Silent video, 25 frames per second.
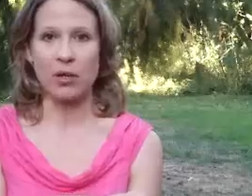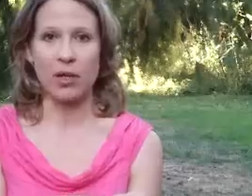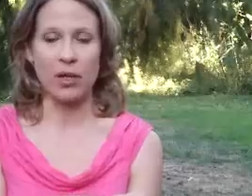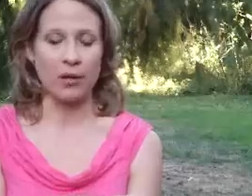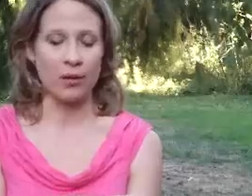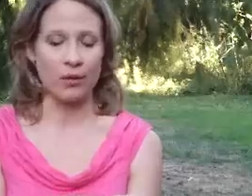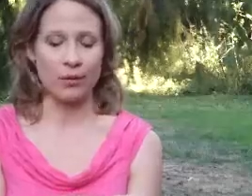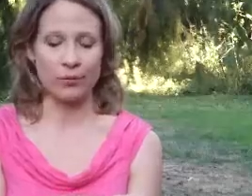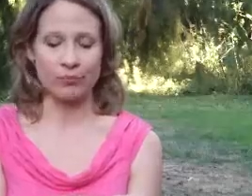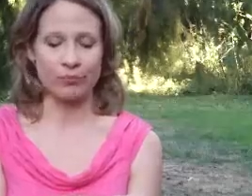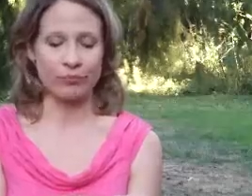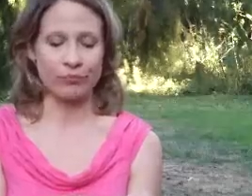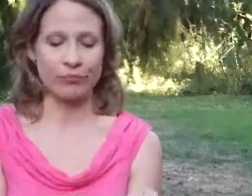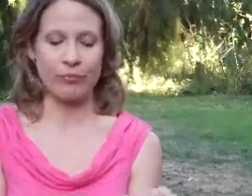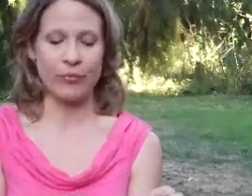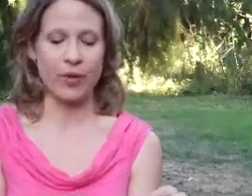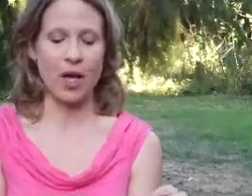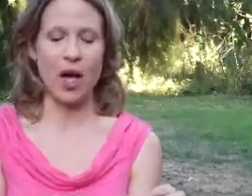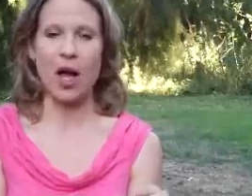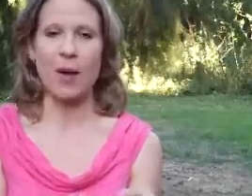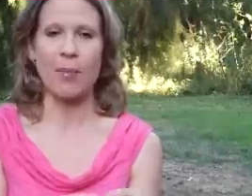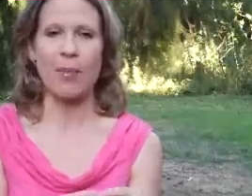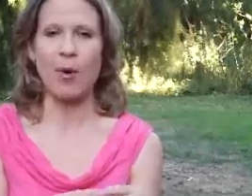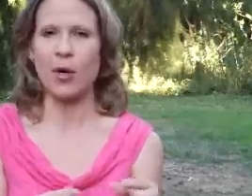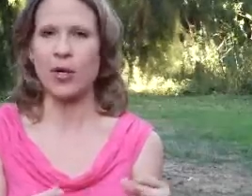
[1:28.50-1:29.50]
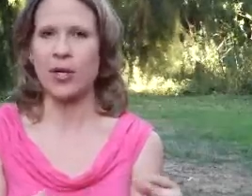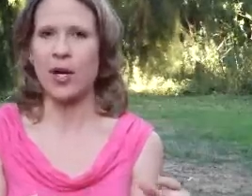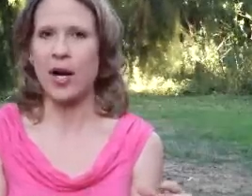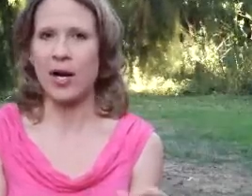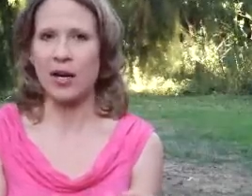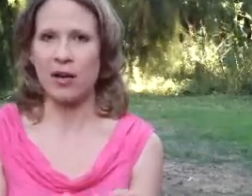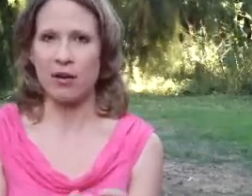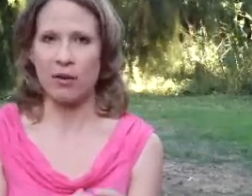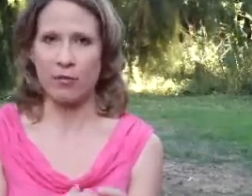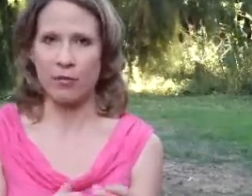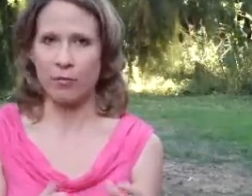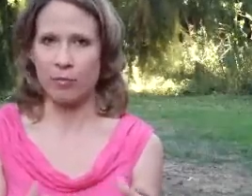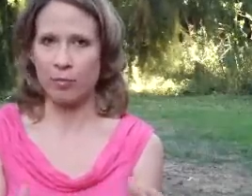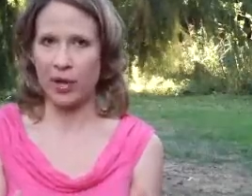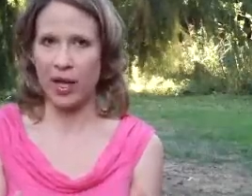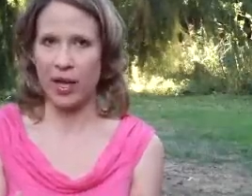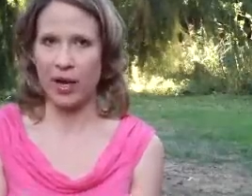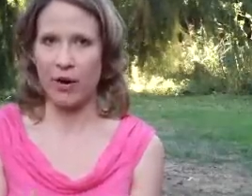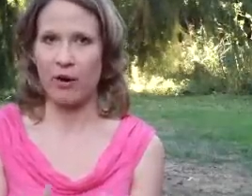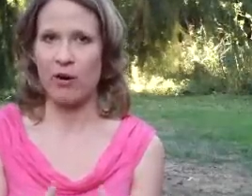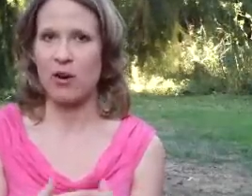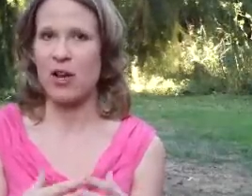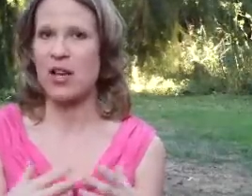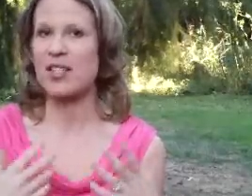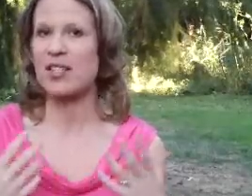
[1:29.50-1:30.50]
little iPod kind of
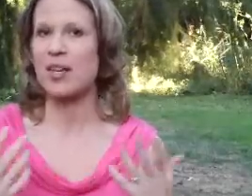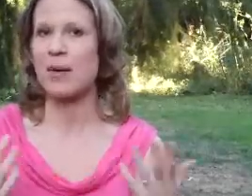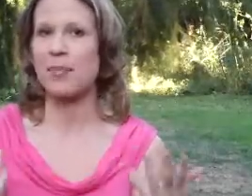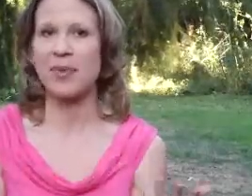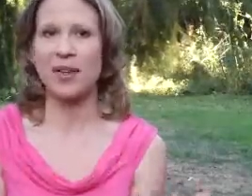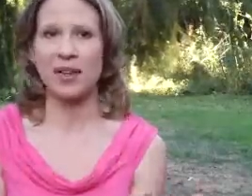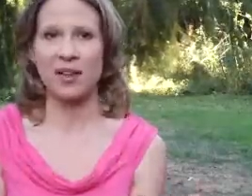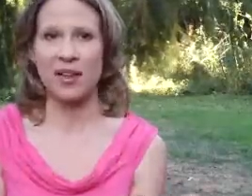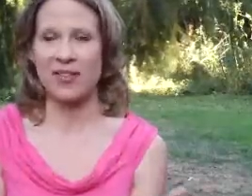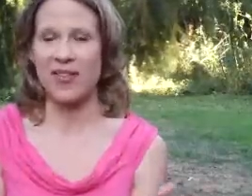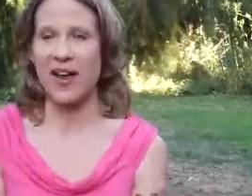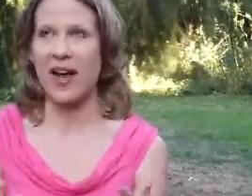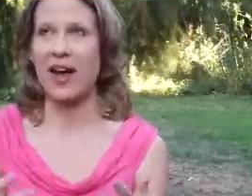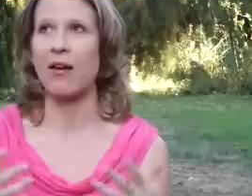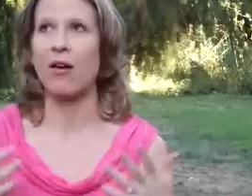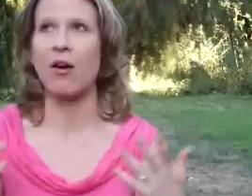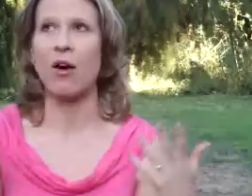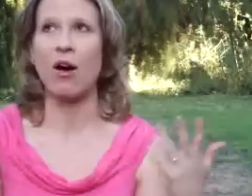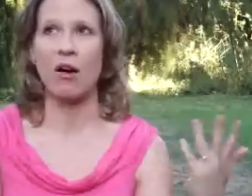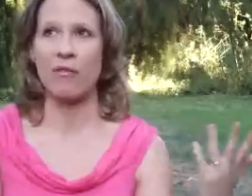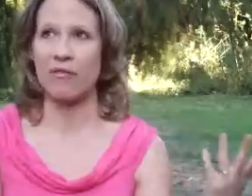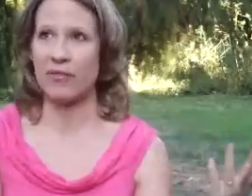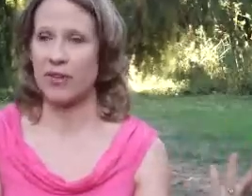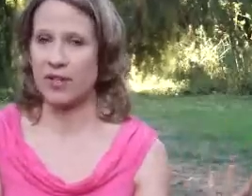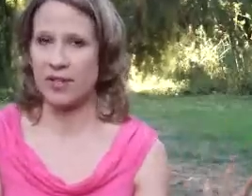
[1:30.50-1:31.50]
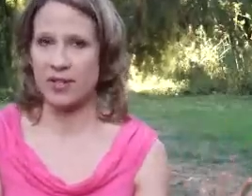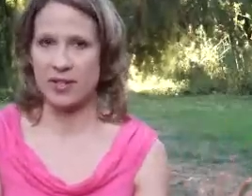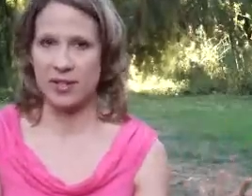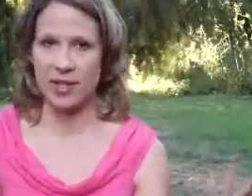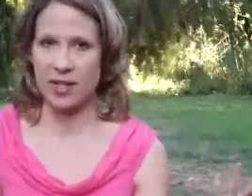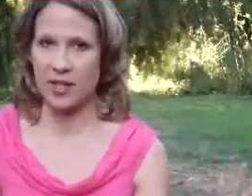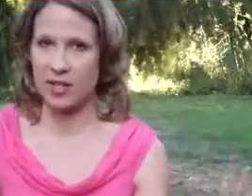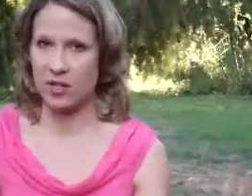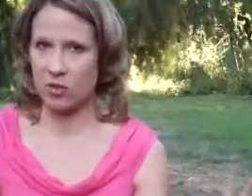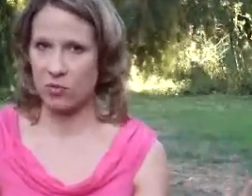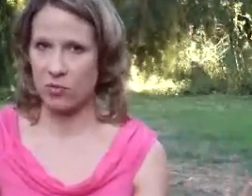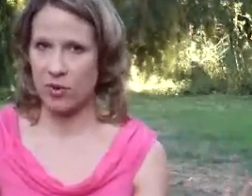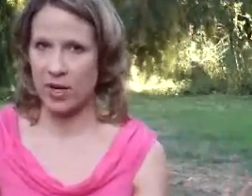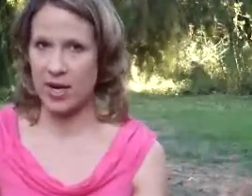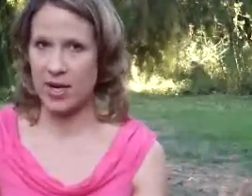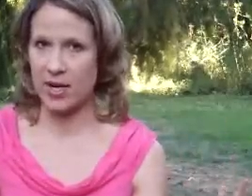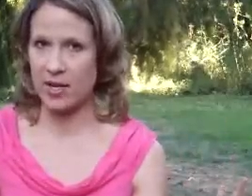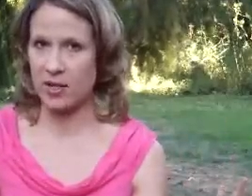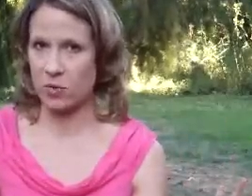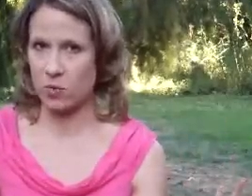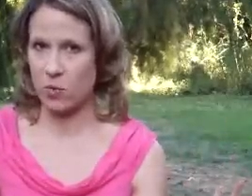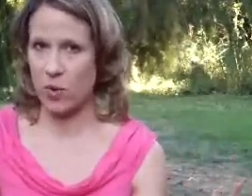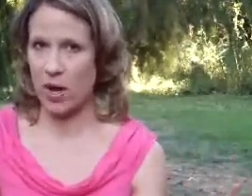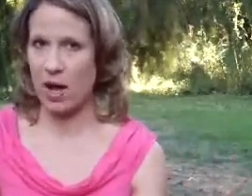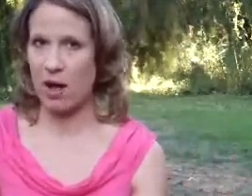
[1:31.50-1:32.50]
player, something like that obviously is
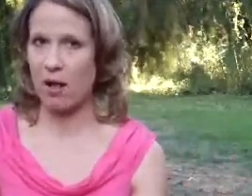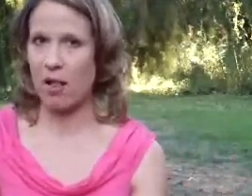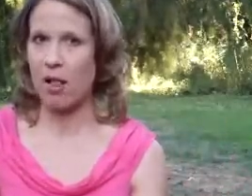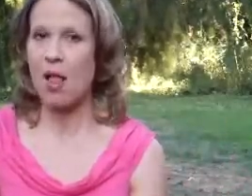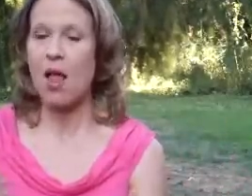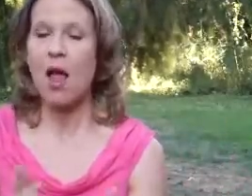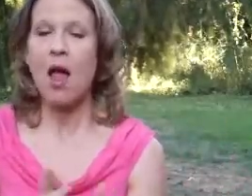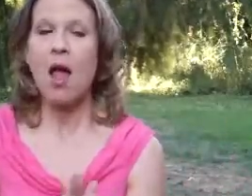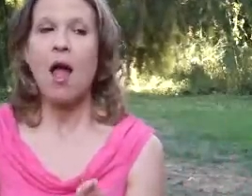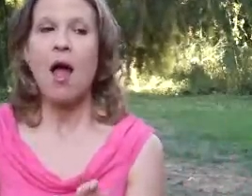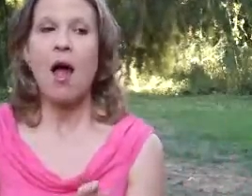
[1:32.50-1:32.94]
great as well.